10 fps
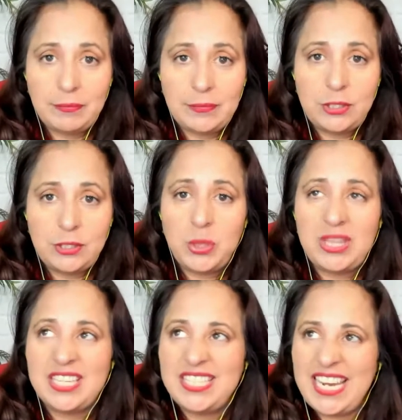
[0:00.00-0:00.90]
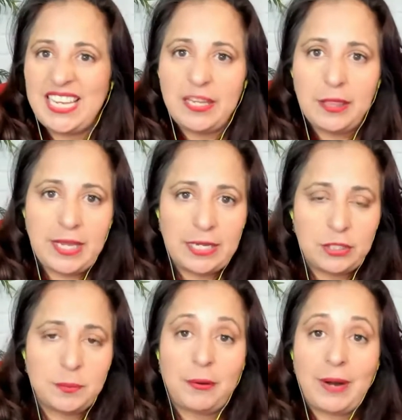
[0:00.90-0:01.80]
doing the daily thing
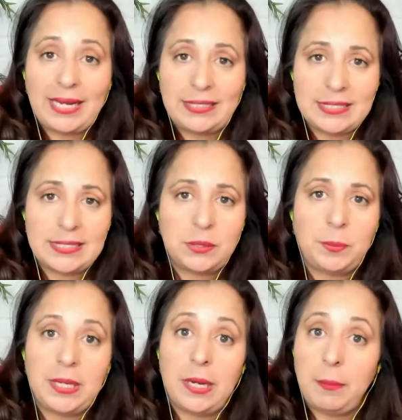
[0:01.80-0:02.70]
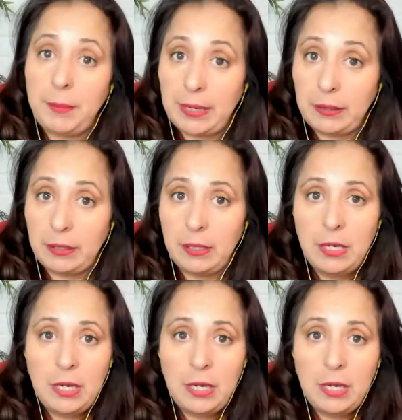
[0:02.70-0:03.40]
to practice to become better